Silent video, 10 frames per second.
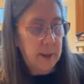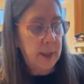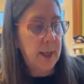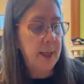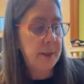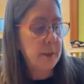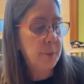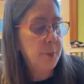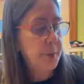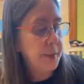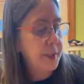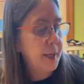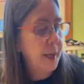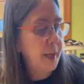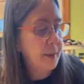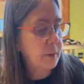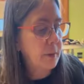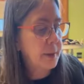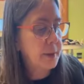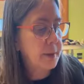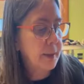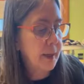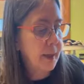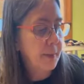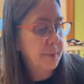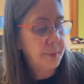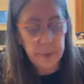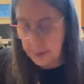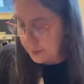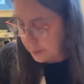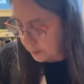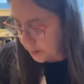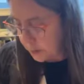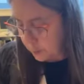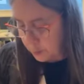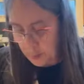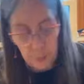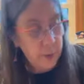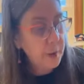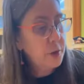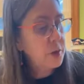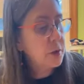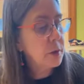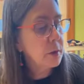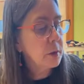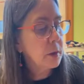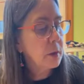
Let's put that on top. Let's see what I do with my brush.